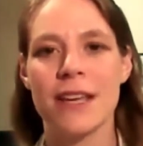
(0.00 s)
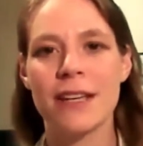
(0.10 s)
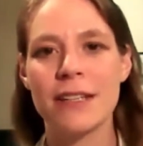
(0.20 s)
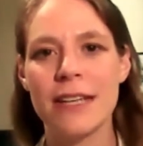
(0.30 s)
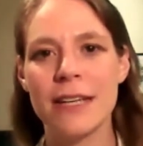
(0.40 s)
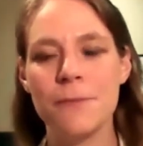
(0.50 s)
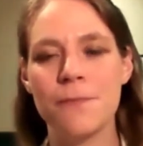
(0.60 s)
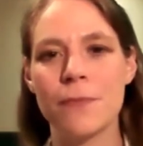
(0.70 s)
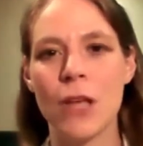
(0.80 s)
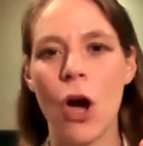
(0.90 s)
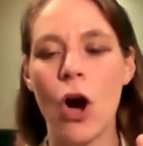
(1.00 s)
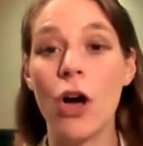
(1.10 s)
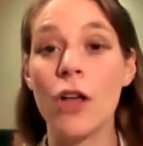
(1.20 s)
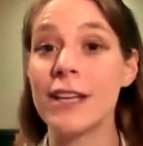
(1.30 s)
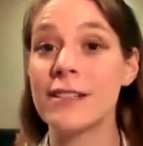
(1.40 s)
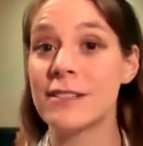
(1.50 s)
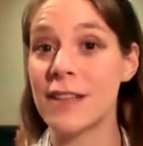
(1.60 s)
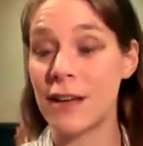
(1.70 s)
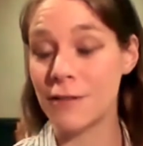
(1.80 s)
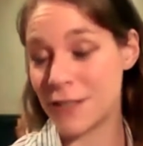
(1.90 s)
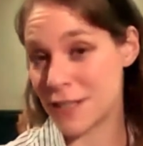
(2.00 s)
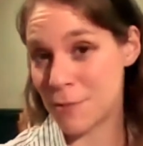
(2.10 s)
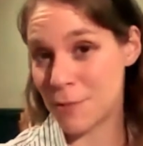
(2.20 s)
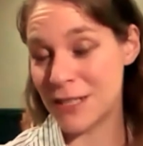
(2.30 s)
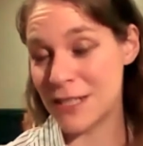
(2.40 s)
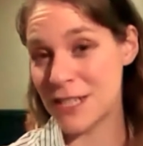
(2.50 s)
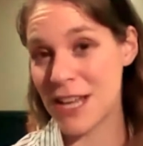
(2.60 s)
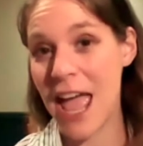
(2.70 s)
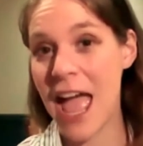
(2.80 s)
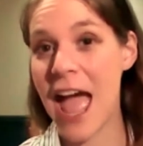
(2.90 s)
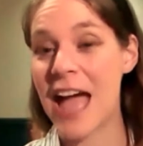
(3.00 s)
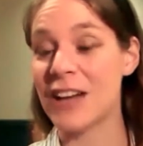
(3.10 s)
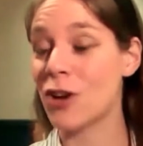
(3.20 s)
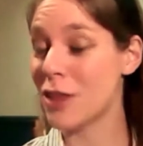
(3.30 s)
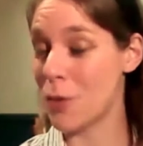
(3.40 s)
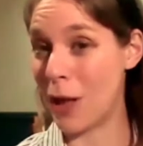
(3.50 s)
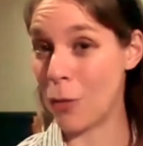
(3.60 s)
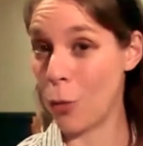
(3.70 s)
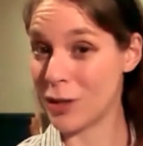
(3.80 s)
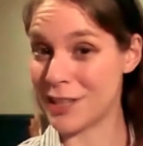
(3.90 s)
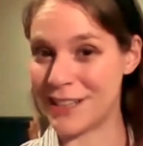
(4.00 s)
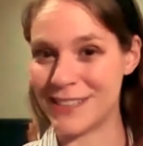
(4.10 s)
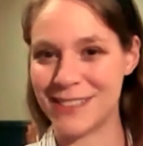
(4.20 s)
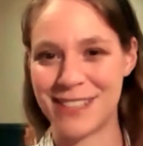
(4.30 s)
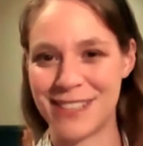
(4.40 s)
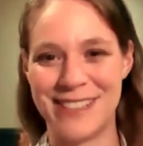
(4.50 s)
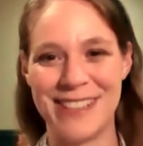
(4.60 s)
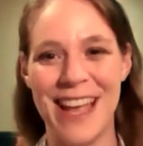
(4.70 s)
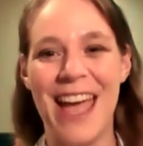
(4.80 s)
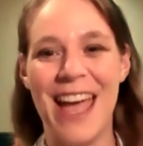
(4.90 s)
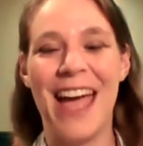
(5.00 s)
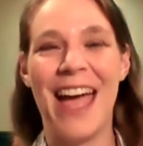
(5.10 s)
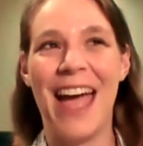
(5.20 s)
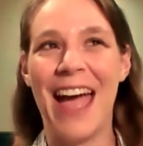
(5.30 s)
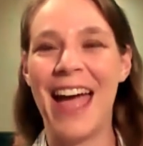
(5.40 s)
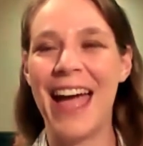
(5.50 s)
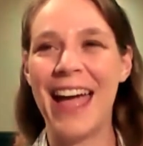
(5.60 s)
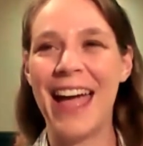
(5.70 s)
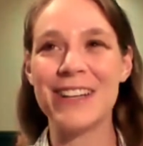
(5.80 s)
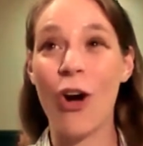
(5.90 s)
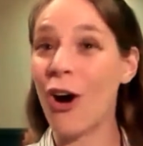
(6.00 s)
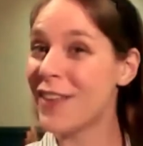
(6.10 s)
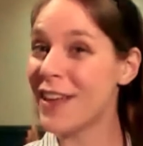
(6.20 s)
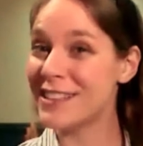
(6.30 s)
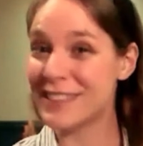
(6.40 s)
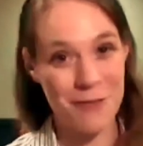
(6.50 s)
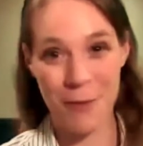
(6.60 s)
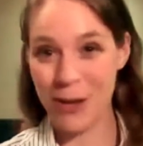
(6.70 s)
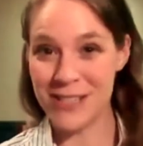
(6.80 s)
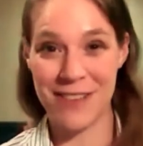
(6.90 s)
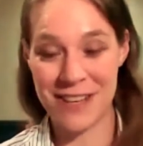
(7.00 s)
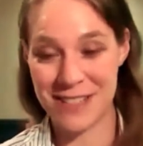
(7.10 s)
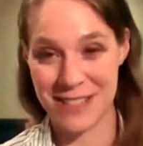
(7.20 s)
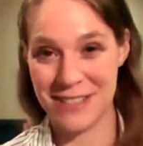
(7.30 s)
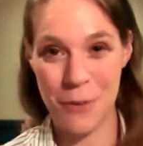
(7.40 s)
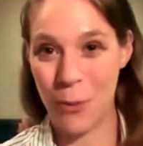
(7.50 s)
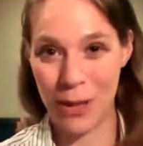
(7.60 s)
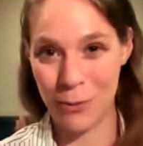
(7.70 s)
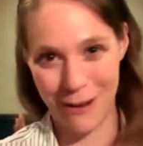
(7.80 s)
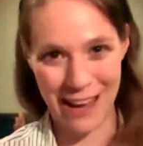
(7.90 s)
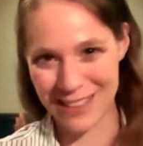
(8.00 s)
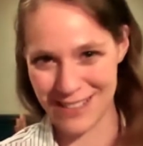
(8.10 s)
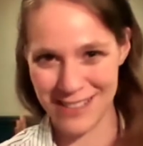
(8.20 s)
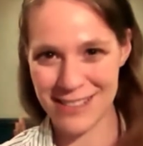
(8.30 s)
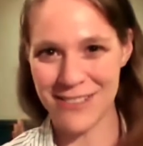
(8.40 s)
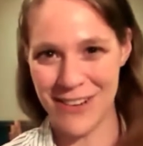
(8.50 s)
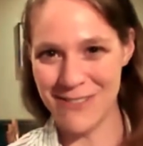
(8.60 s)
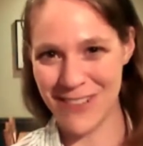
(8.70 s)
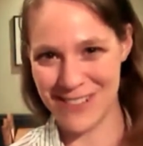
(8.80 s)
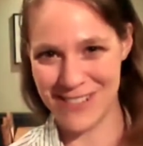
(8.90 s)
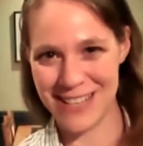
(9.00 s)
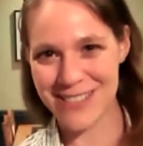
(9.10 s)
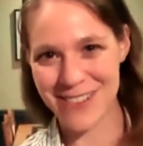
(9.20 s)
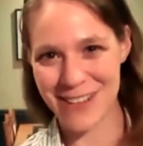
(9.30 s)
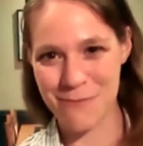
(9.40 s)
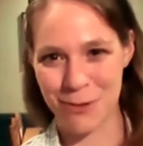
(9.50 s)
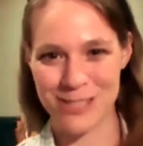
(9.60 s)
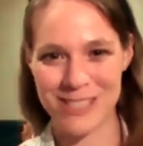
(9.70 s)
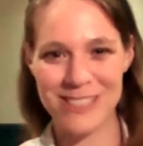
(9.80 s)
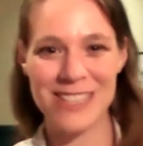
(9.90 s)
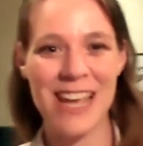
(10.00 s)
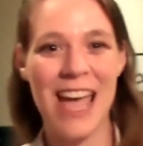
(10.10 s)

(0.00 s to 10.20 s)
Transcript: Secondly, are they self-disciplined and are they well organized? And are they self-motivated while we're at it, right? Because that's really important.